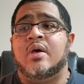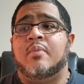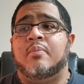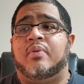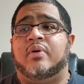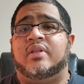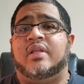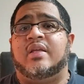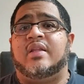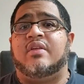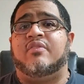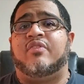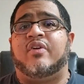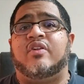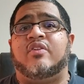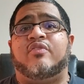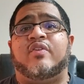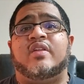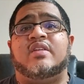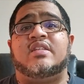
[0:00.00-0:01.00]
But then in
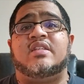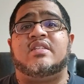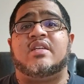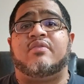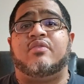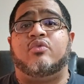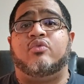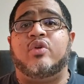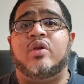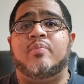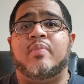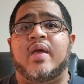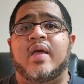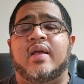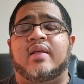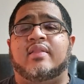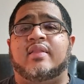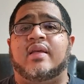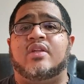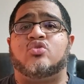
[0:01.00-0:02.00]
Final Fantasy VII
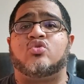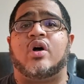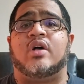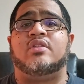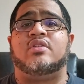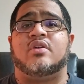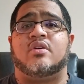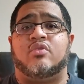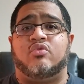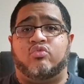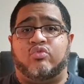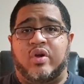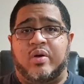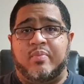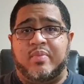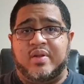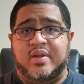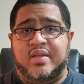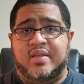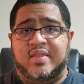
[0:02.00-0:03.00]
Remake, they tried to
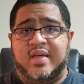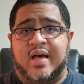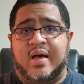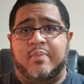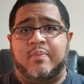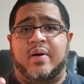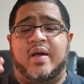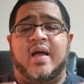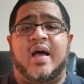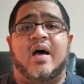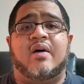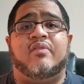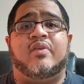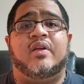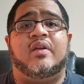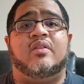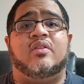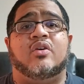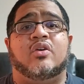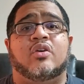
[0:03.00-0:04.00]
remedy that by
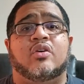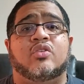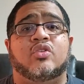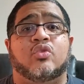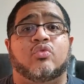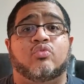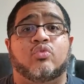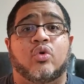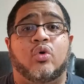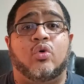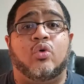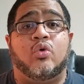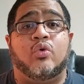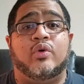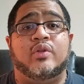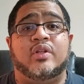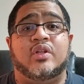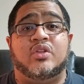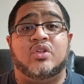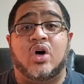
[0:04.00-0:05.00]
having the the roll
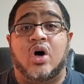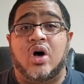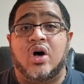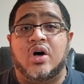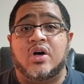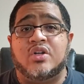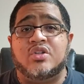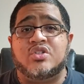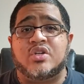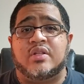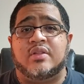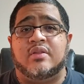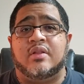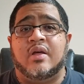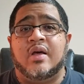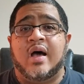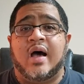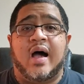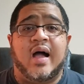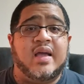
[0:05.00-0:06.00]
and the dodge and
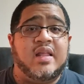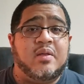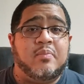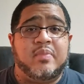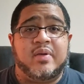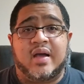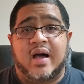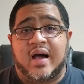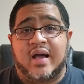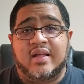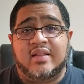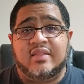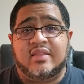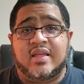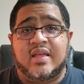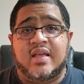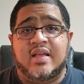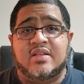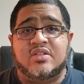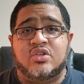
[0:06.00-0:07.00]
hiding behind
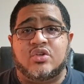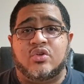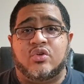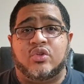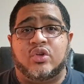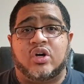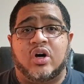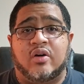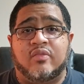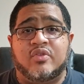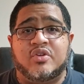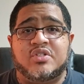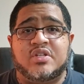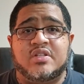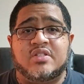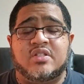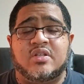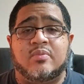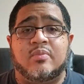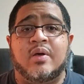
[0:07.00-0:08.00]
things, you know, the cover
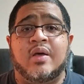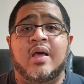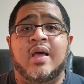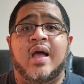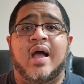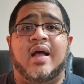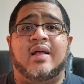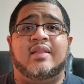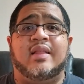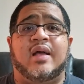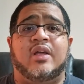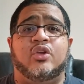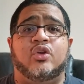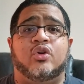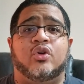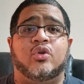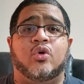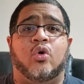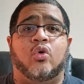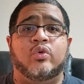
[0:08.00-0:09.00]
system, and that you
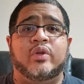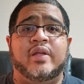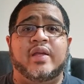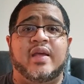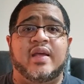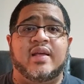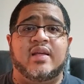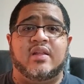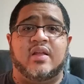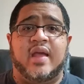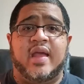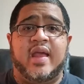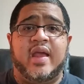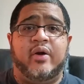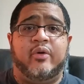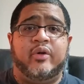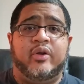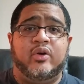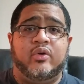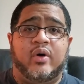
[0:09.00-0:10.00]
can only hit
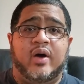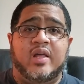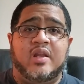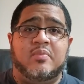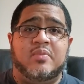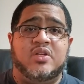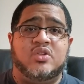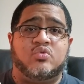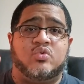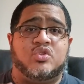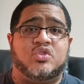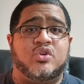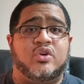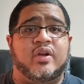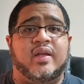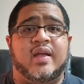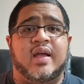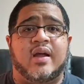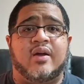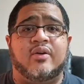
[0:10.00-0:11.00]
aerial enemies with
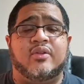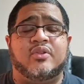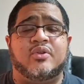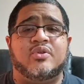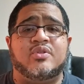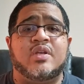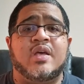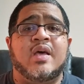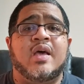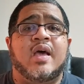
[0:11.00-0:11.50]
certain characters.